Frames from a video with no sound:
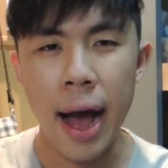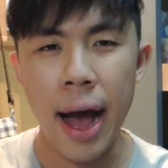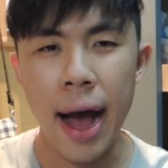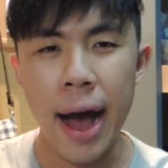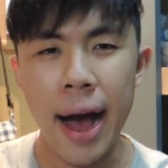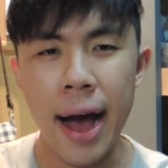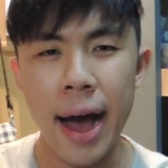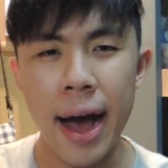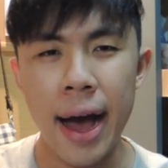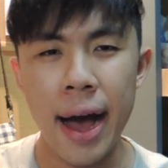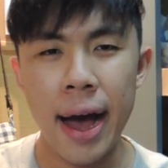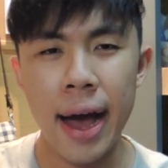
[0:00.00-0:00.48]

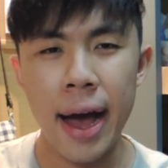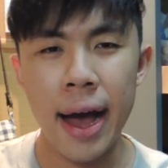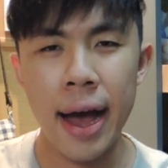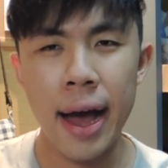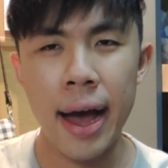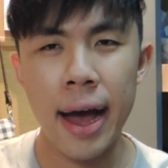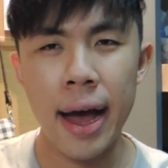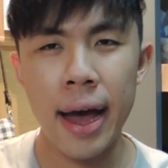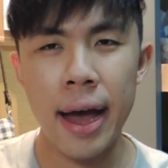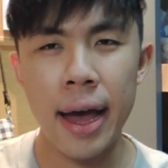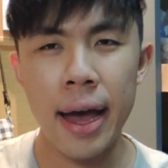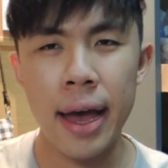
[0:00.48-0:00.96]

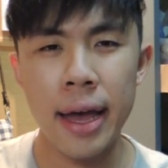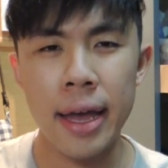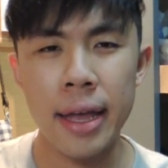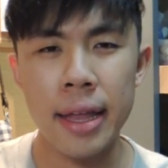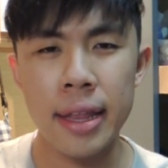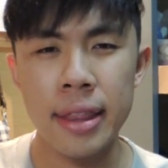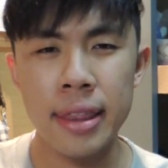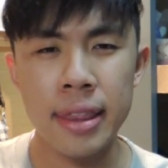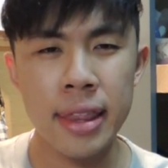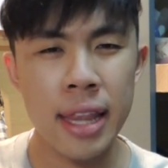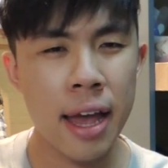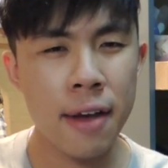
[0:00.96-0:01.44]

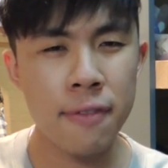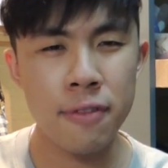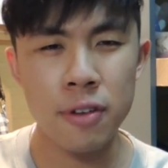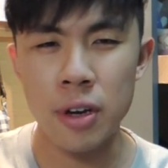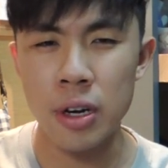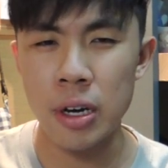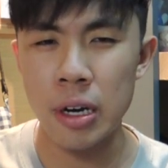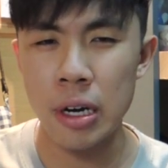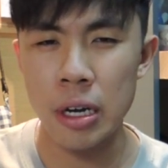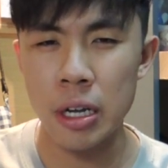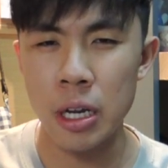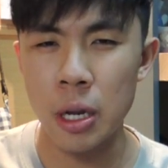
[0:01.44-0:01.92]
I
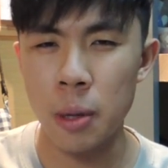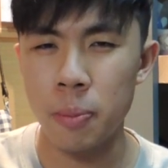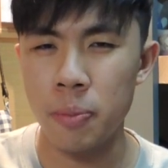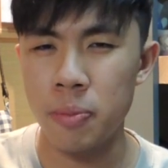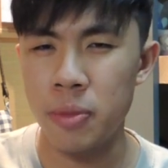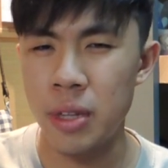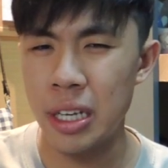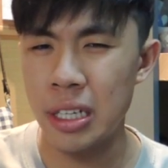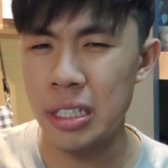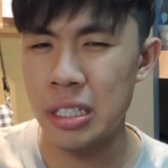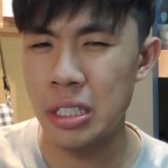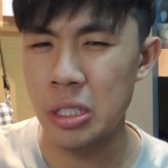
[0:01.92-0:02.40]
never heard
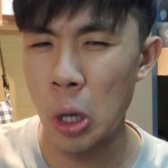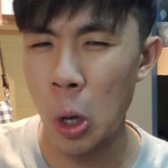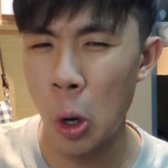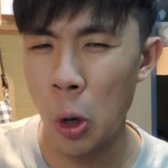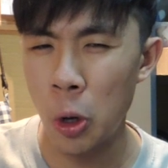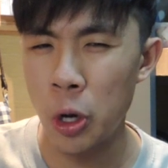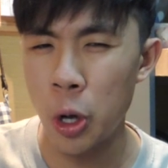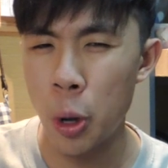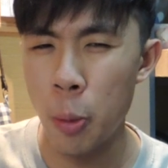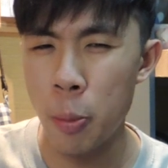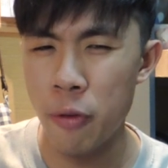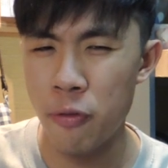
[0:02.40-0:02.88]
of this
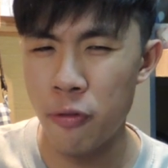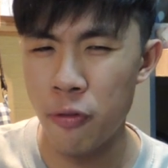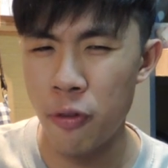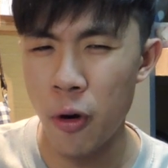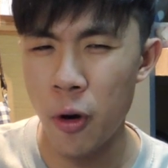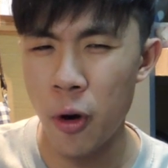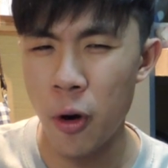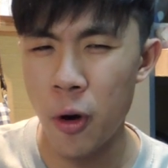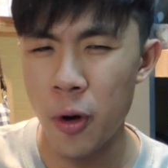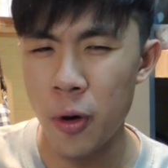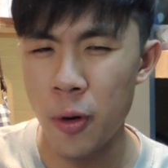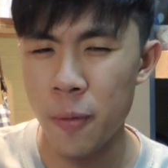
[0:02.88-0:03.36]
audio
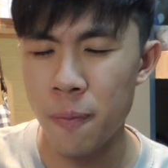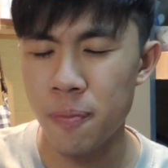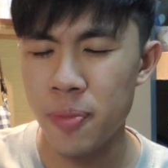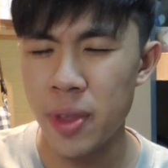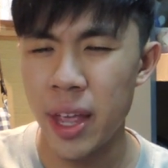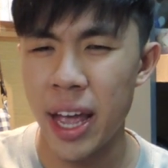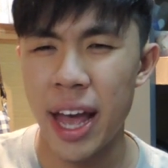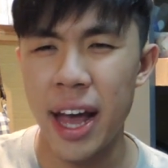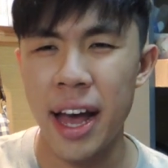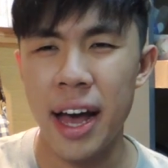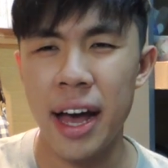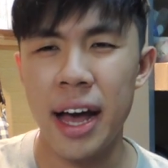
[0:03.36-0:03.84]
before,
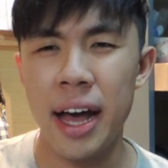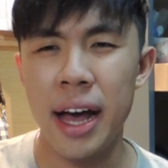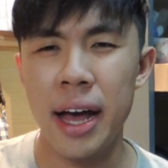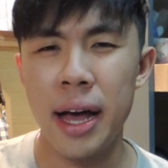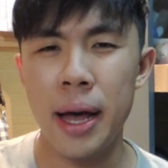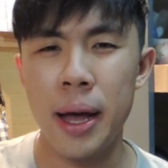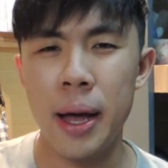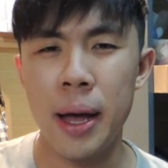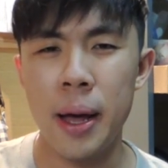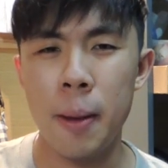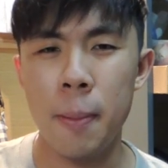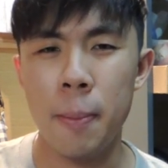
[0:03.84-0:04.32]

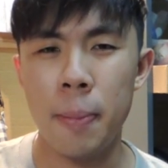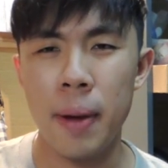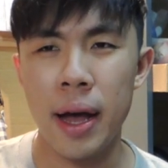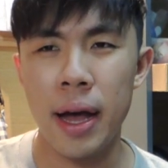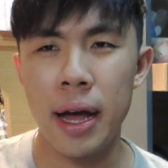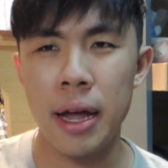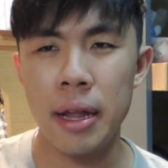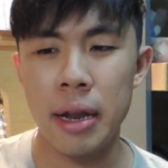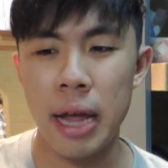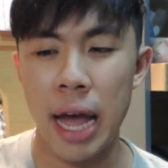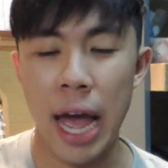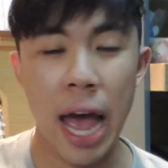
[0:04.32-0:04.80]

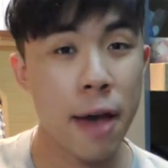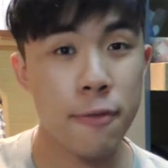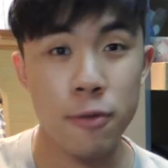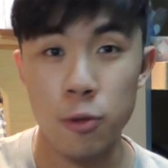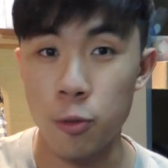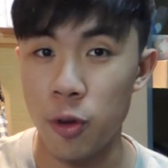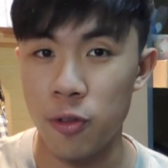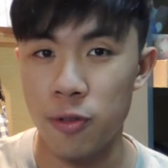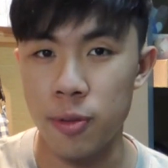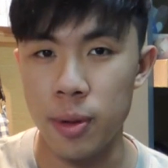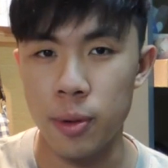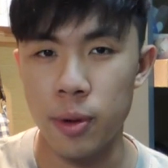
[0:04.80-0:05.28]
but I have
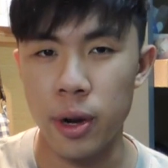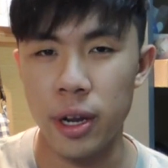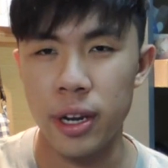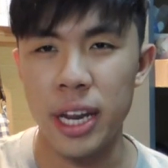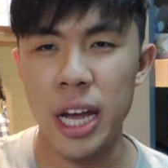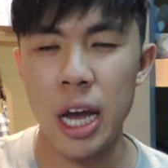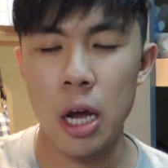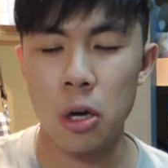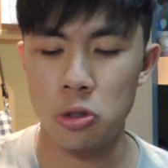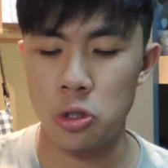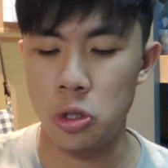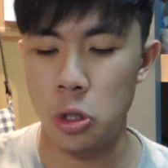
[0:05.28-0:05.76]
it with me right
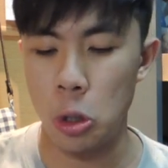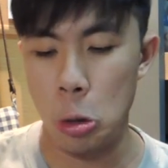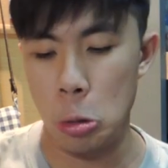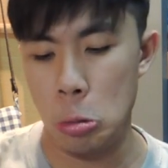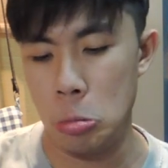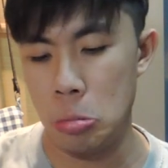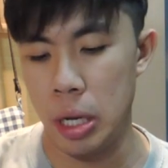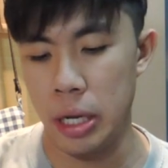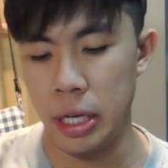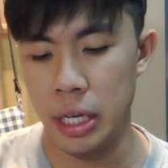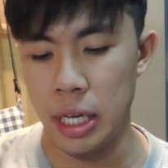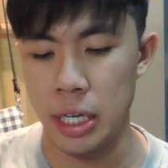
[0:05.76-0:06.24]
now,
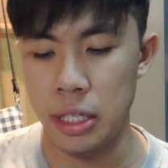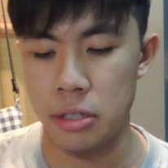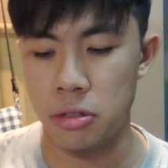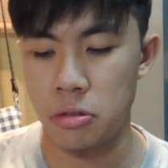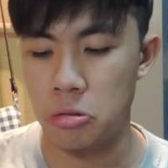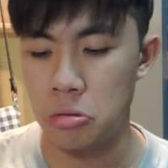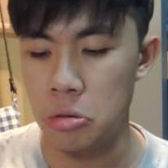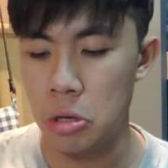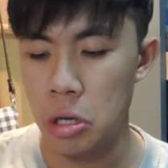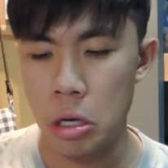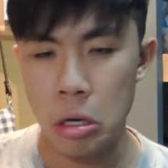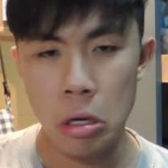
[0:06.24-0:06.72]
so I
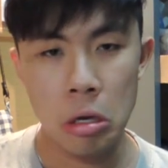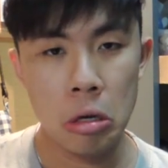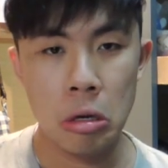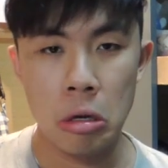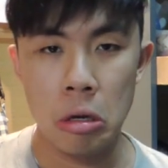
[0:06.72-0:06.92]
guess